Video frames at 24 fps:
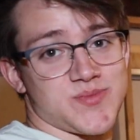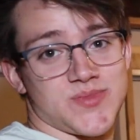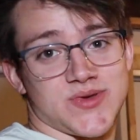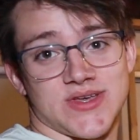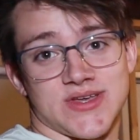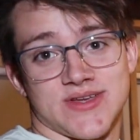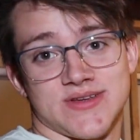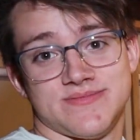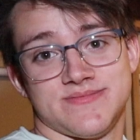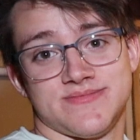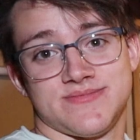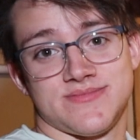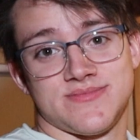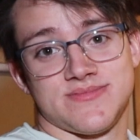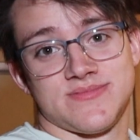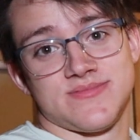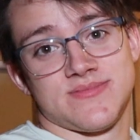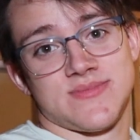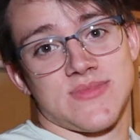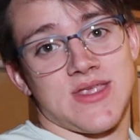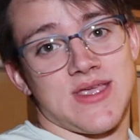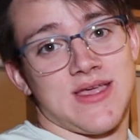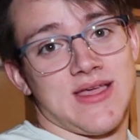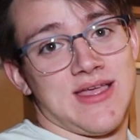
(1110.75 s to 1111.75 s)
But
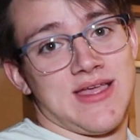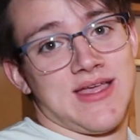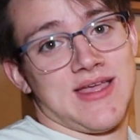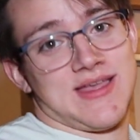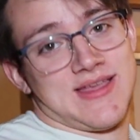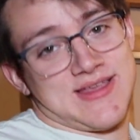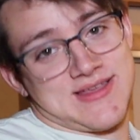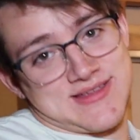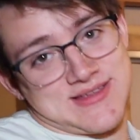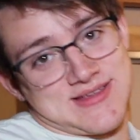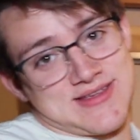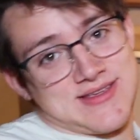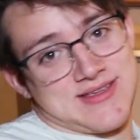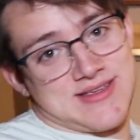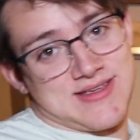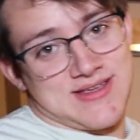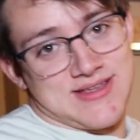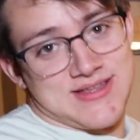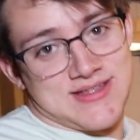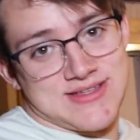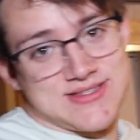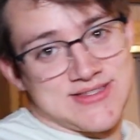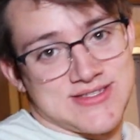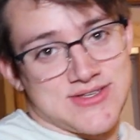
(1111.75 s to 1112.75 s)

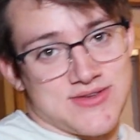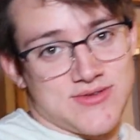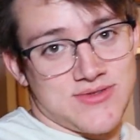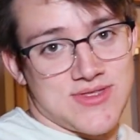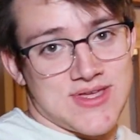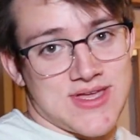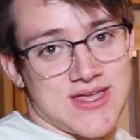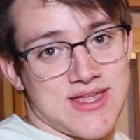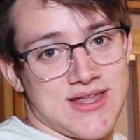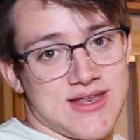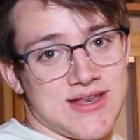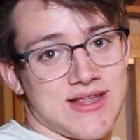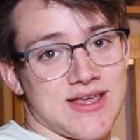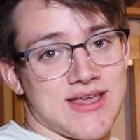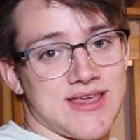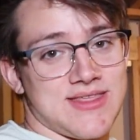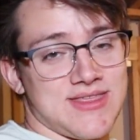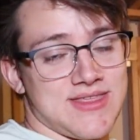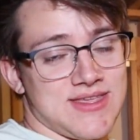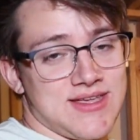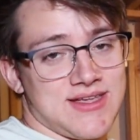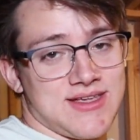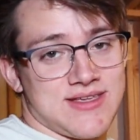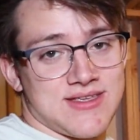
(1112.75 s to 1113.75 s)
till then, I
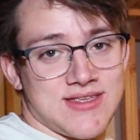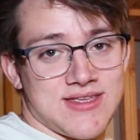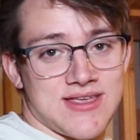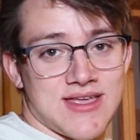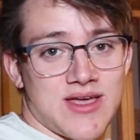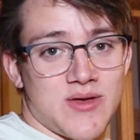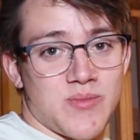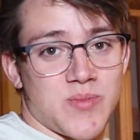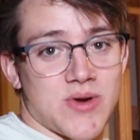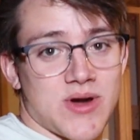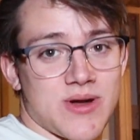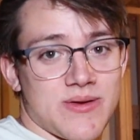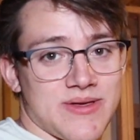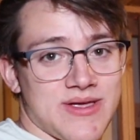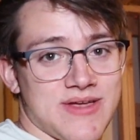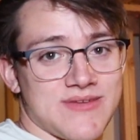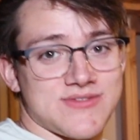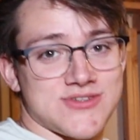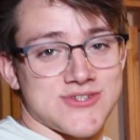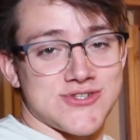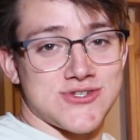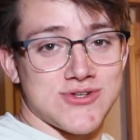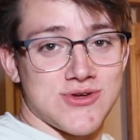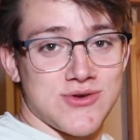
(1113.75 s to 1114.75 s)
think I'll probably have
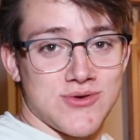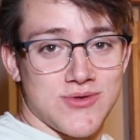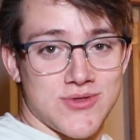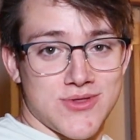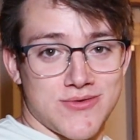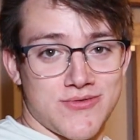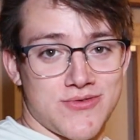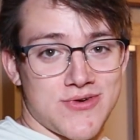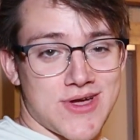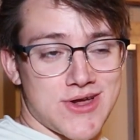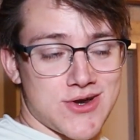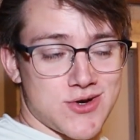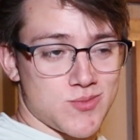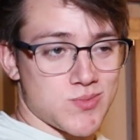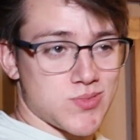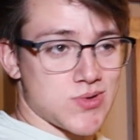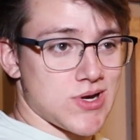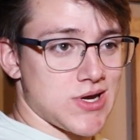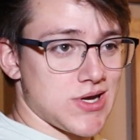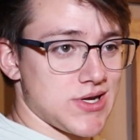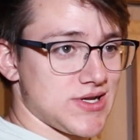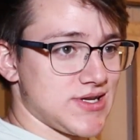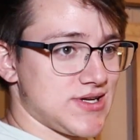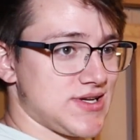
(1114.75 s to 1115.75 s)
to show the final
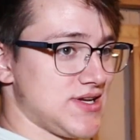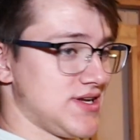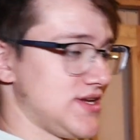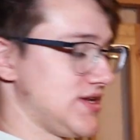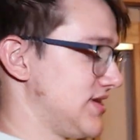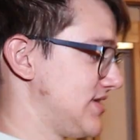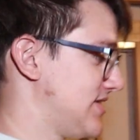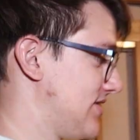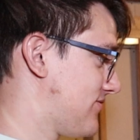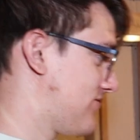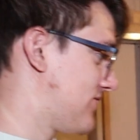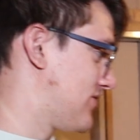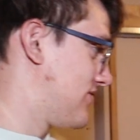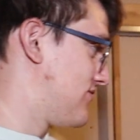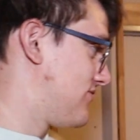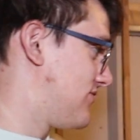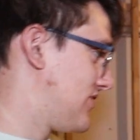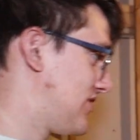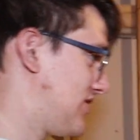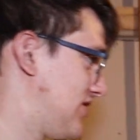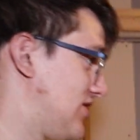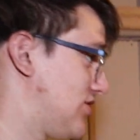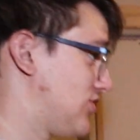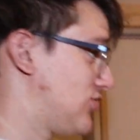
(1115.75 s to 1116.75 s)
product in a different
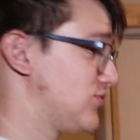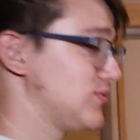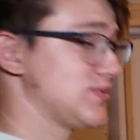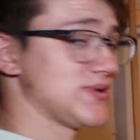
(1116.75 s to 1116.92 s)
video